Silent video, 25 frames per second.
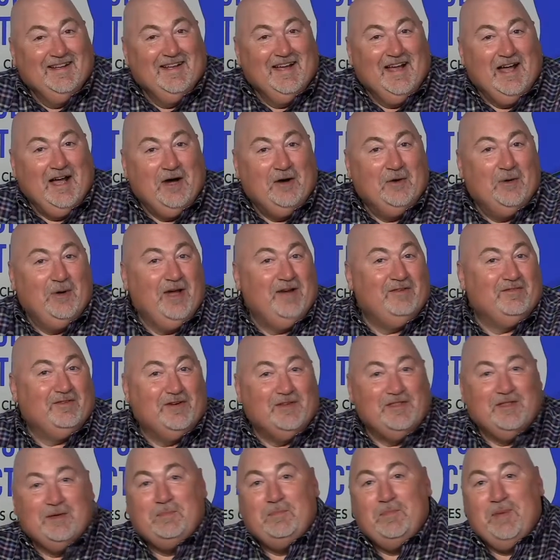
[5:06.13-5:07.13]

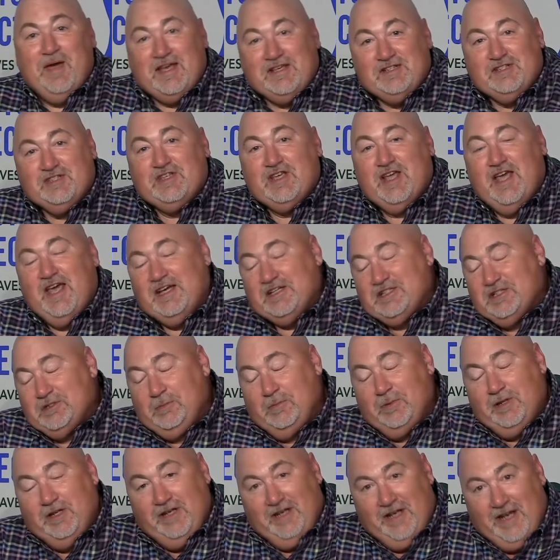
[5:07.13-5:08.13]
however, the best
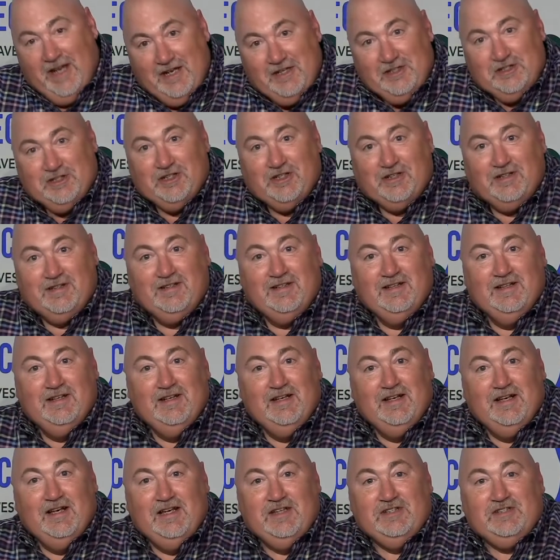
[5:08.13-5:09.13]
explanation
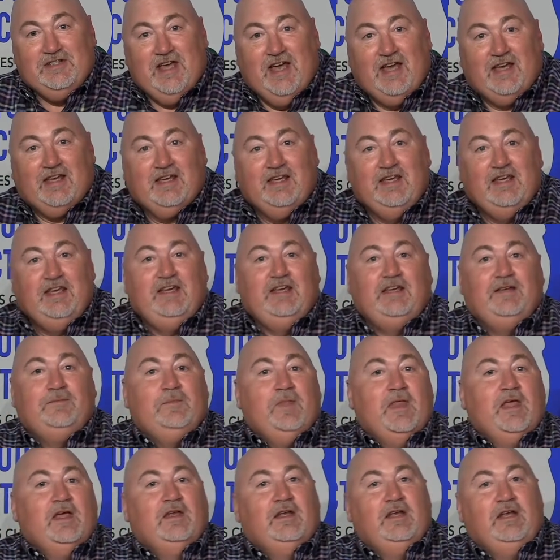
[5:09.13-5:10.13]
is that King
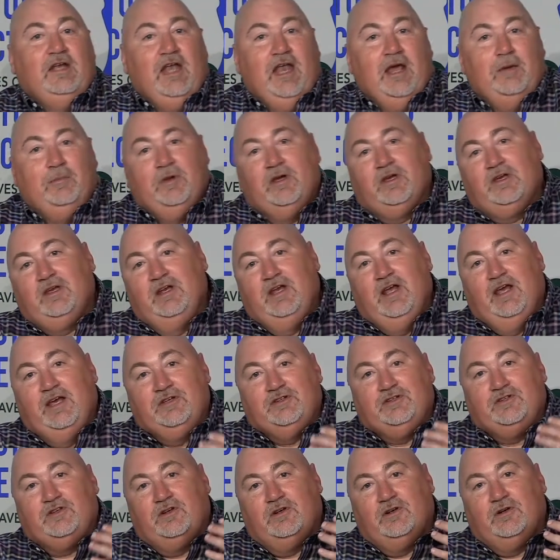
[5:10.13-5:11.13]

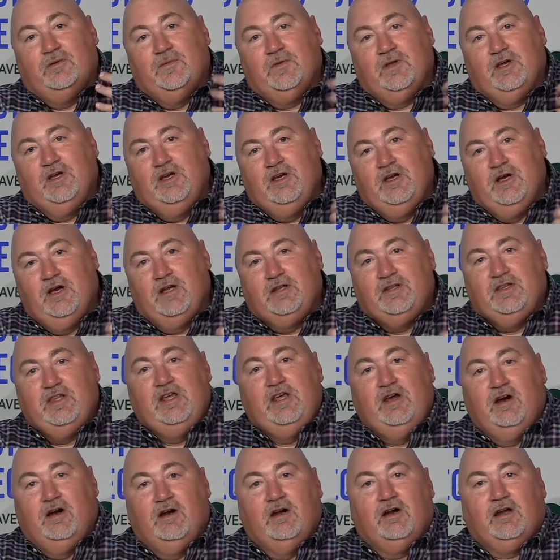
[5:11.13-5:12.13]
Nebuchadnezzar cut
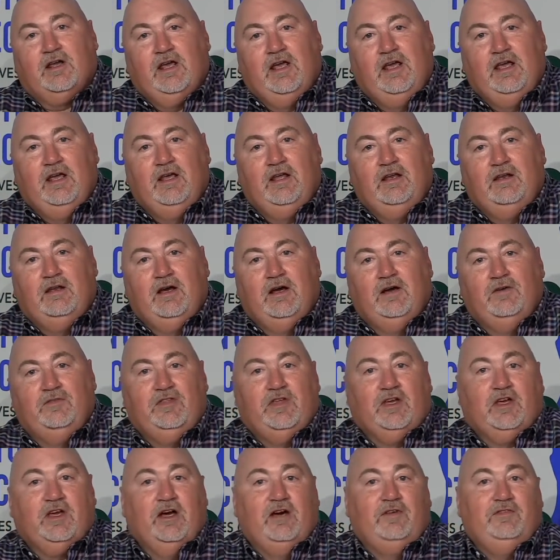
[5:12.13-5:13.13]
the Ark in, of
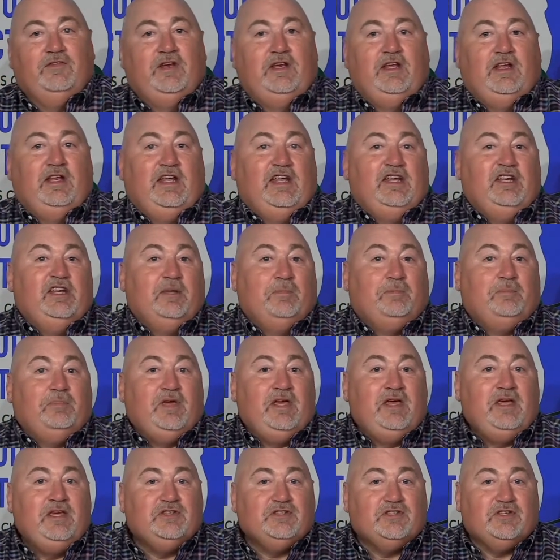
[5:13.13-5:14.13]
the Covenant into
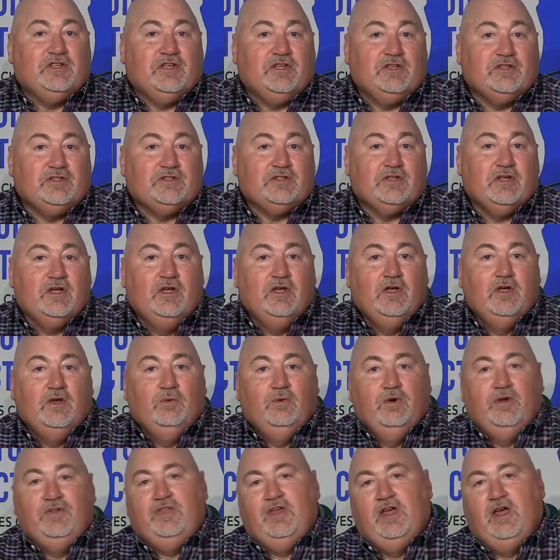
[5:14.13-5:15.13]
pieces
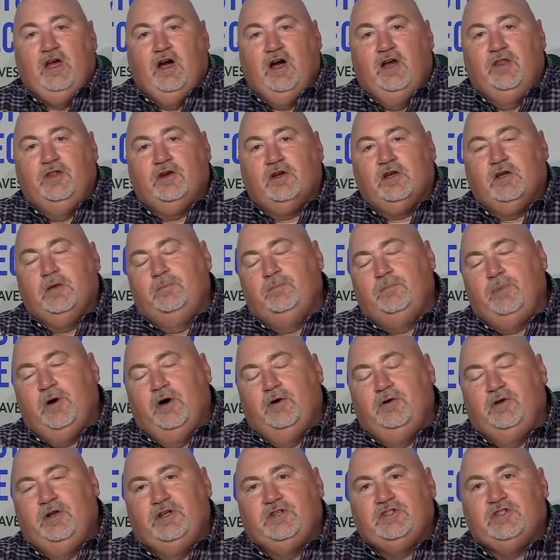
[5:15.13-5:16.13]
with the other
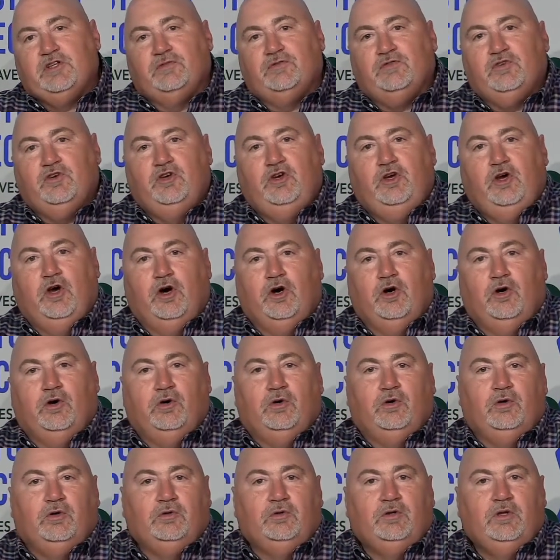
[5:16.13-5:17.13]
components of
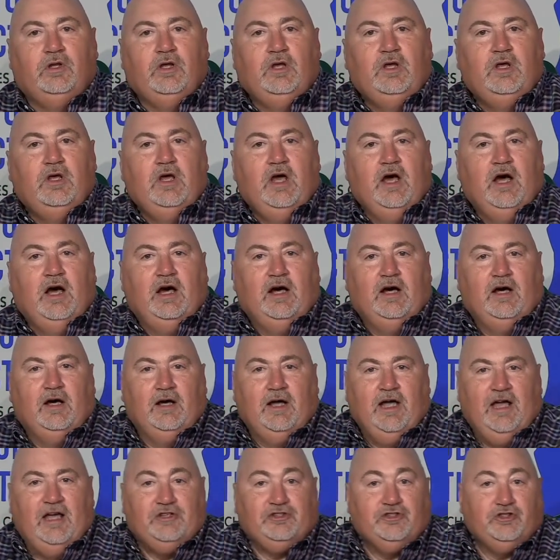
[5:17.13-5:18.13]
gold uh,
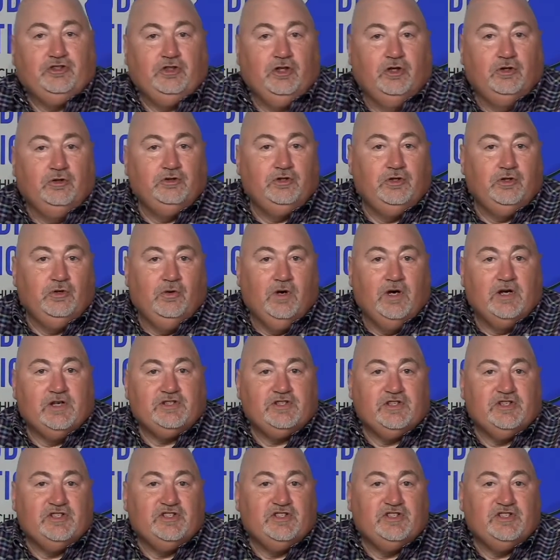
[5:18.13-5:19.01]
as told to us in